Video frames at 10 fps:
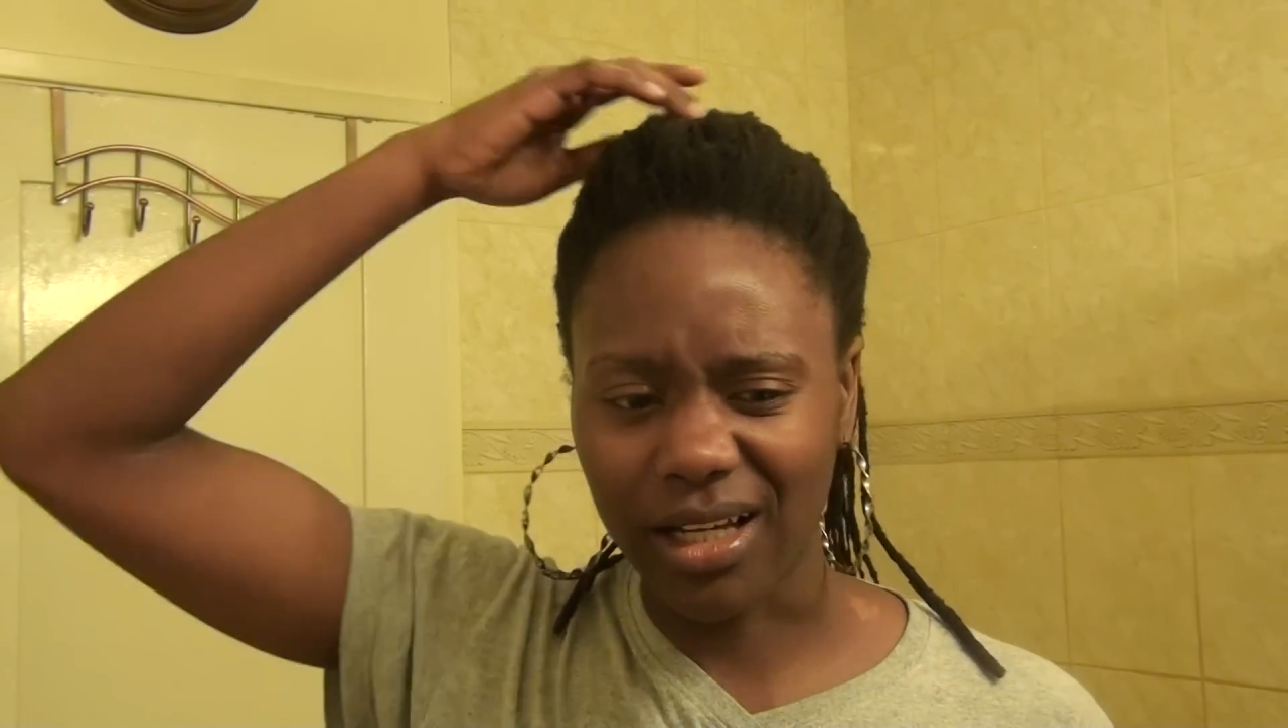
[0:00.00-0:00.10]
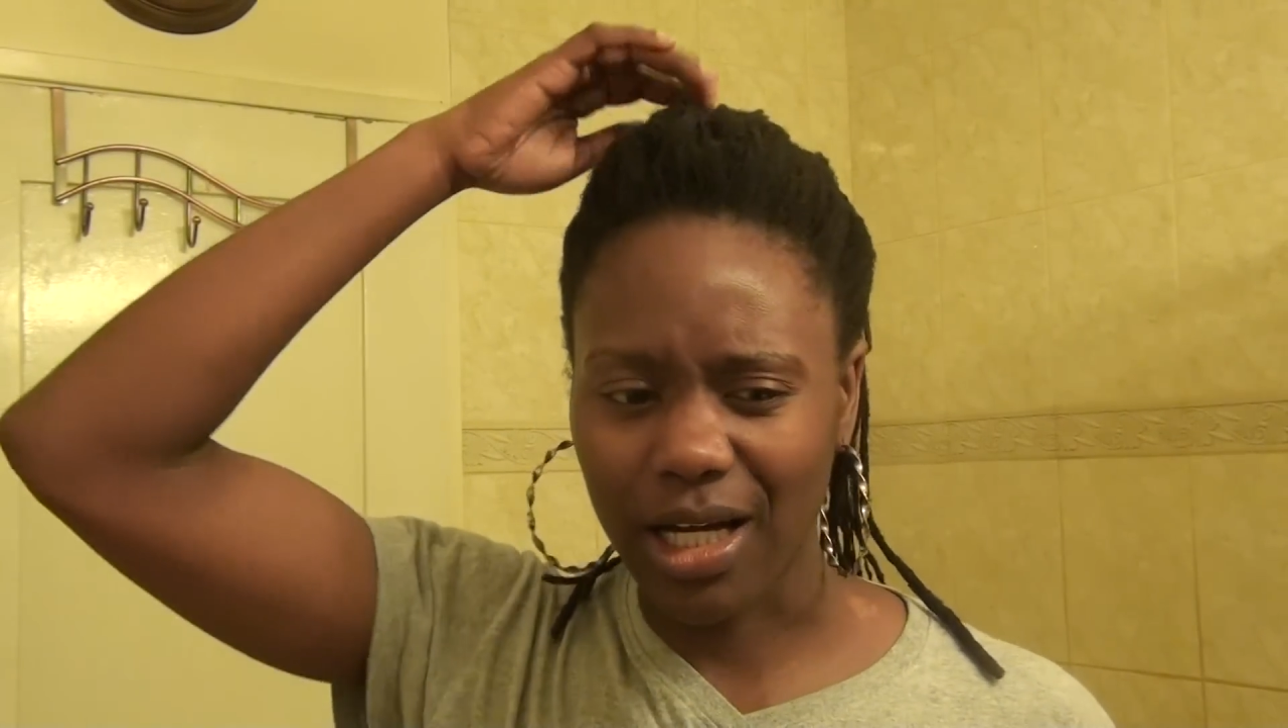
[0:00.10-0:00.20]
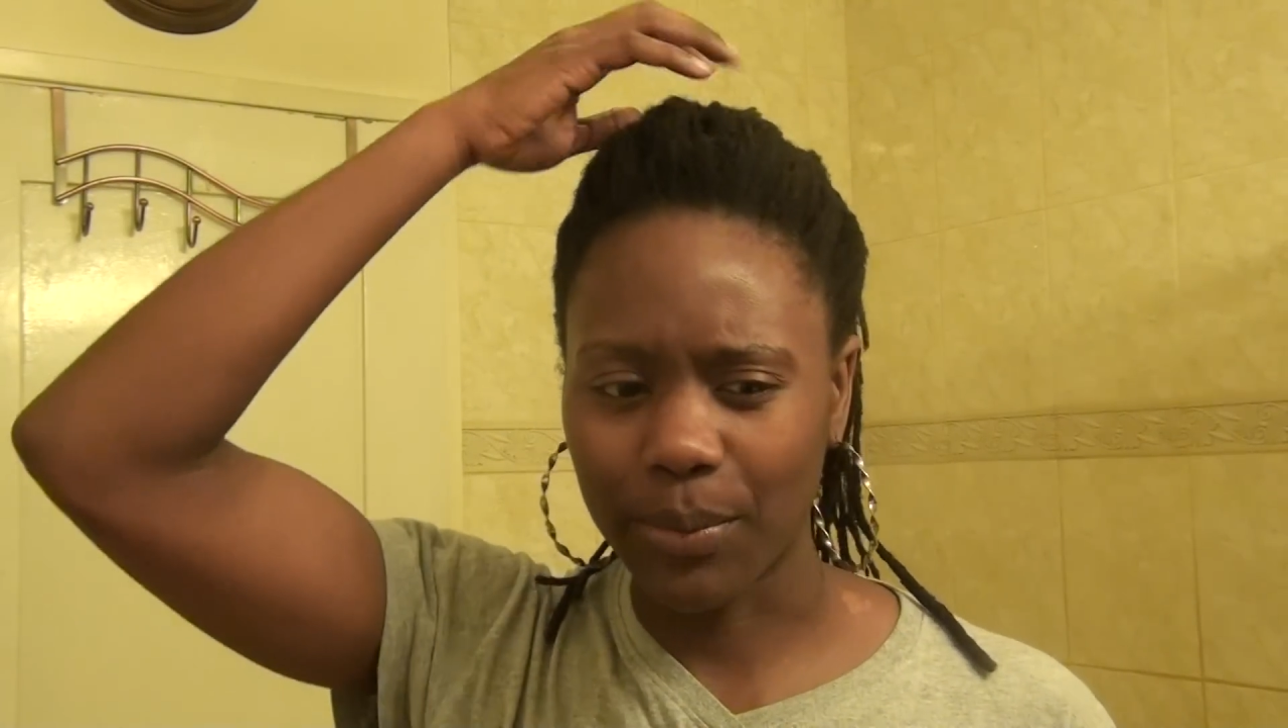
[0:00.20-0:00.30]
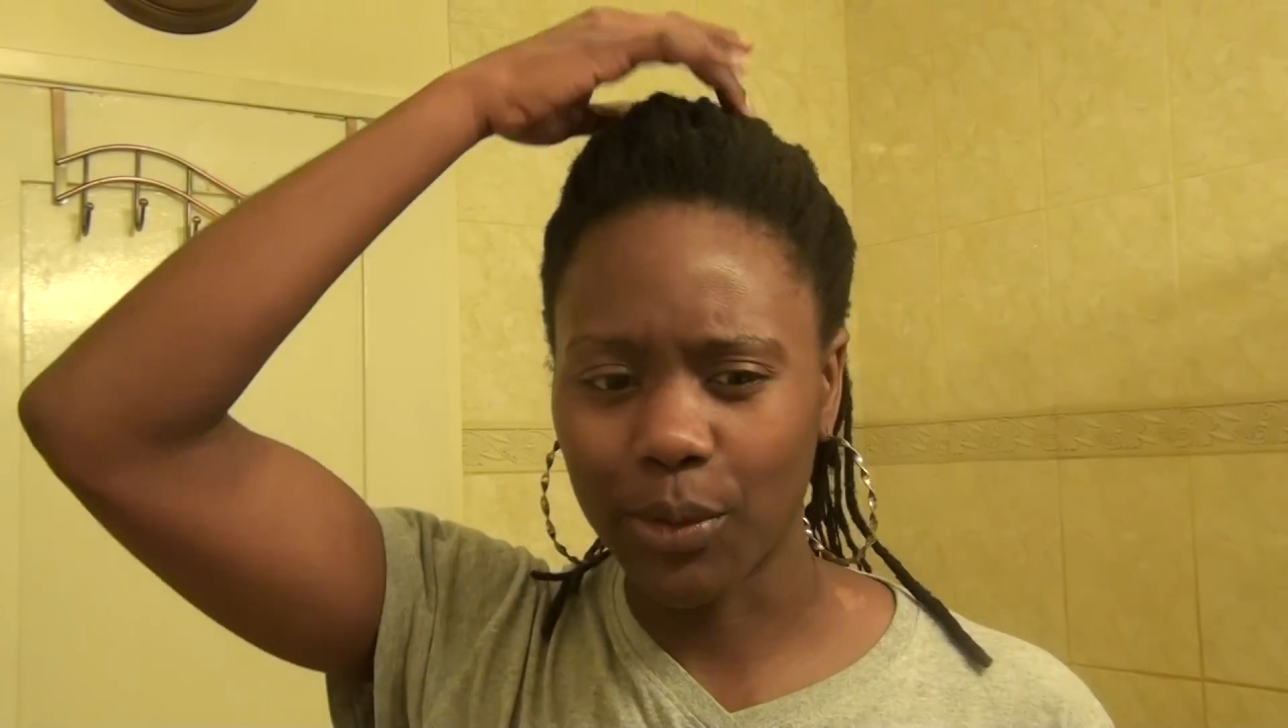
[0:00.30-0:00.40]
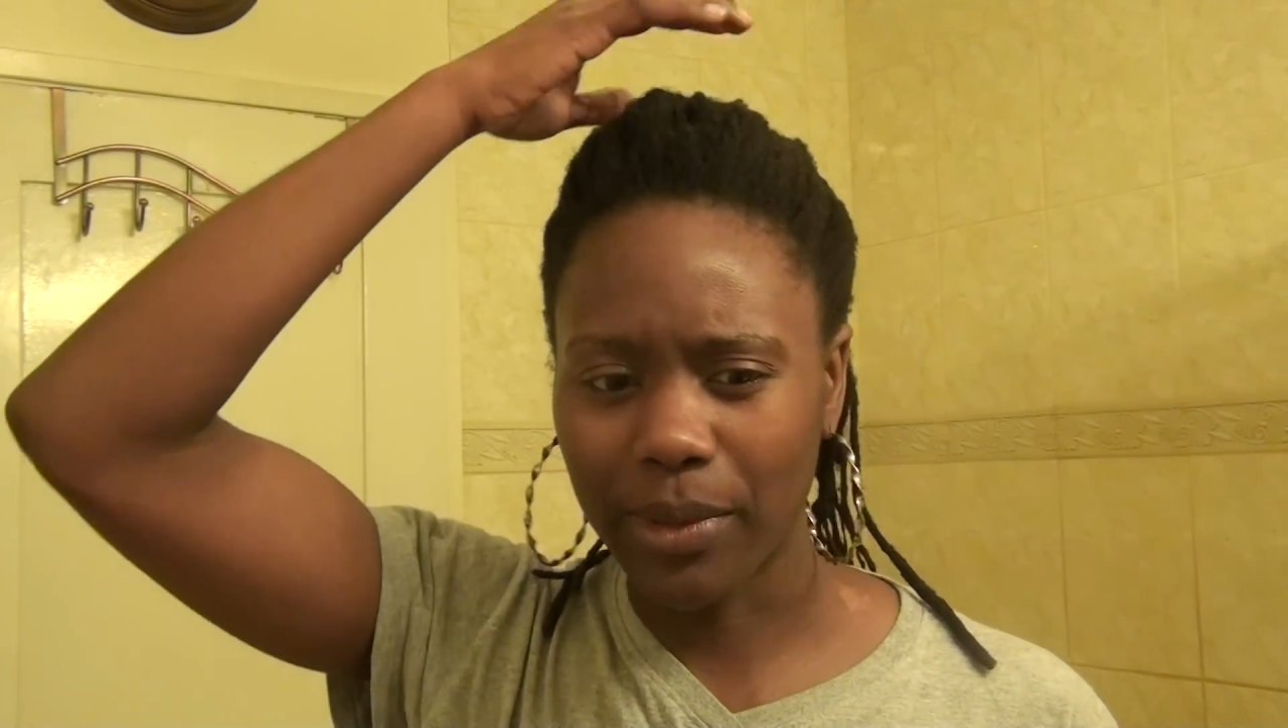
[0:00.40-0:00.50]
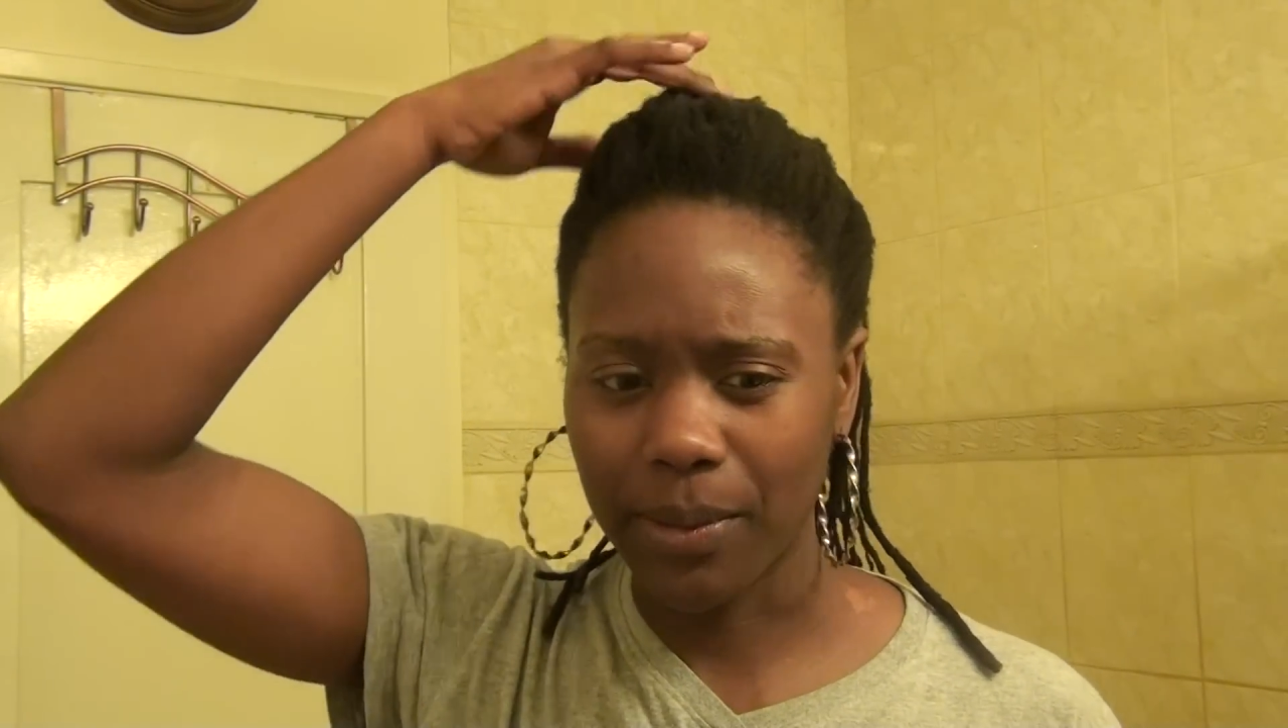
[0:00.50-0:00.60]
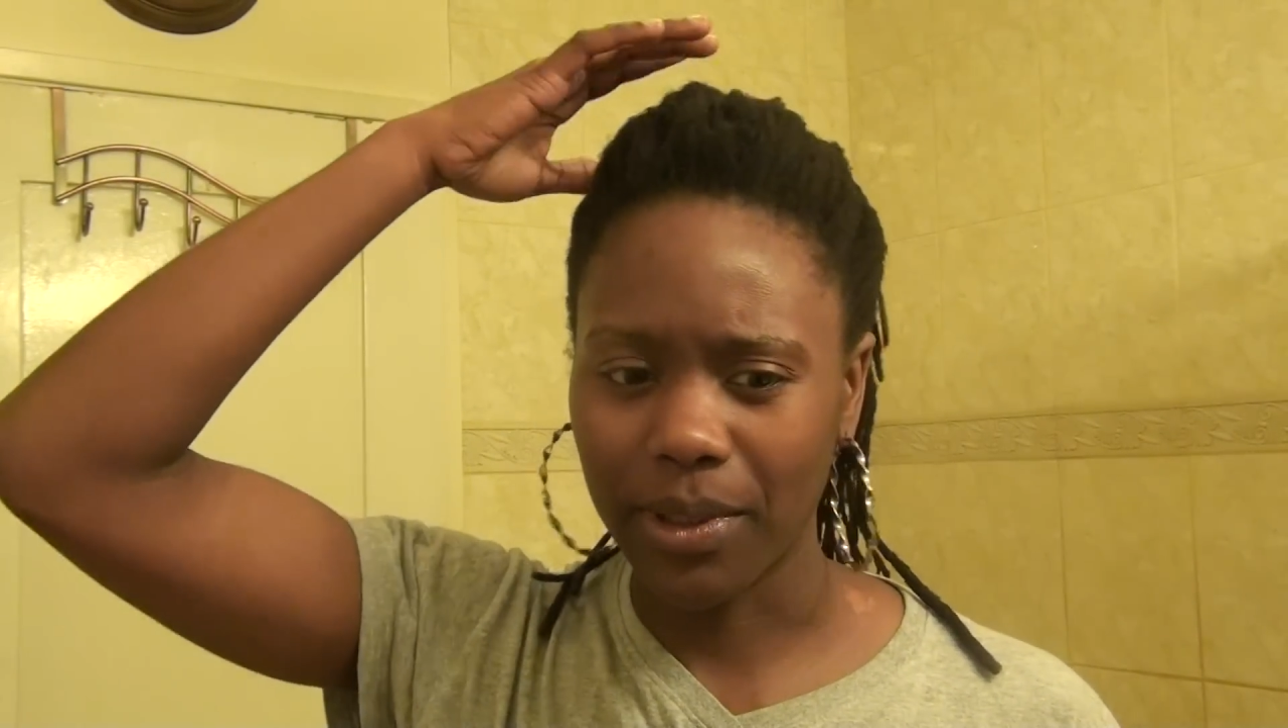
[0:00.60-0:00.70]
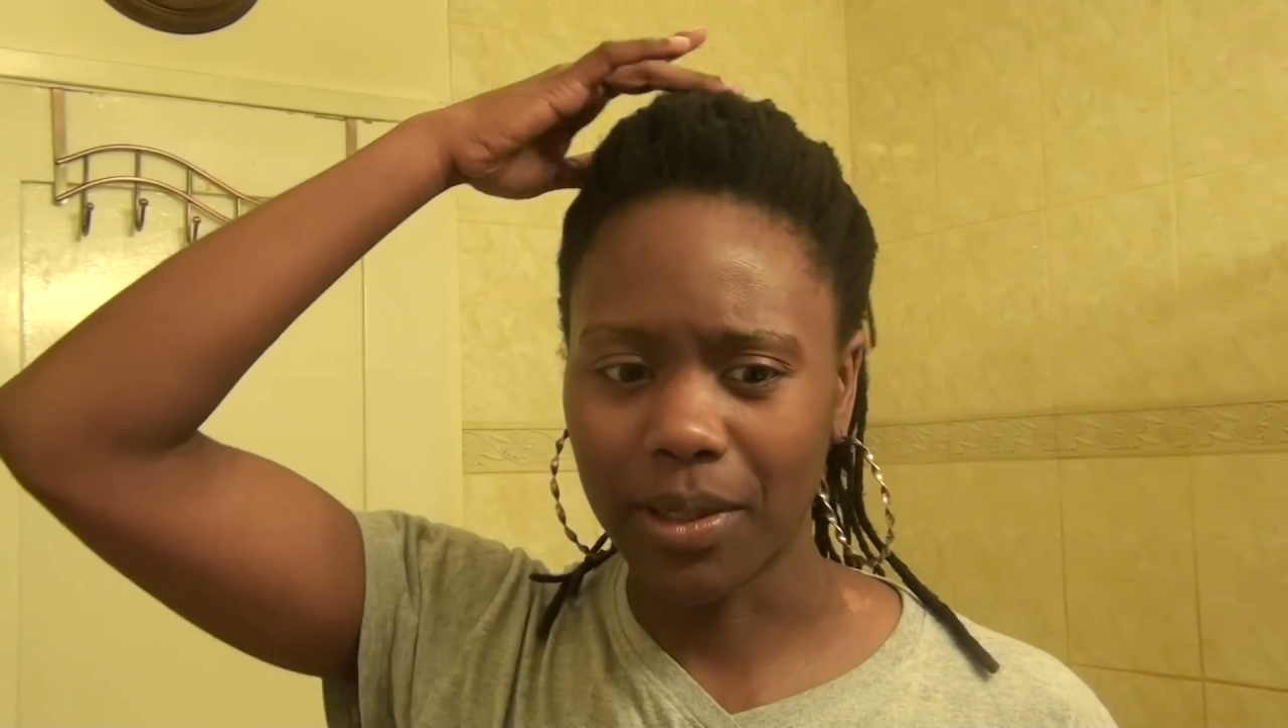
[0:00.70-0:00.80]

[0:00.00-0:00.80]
a couple maybe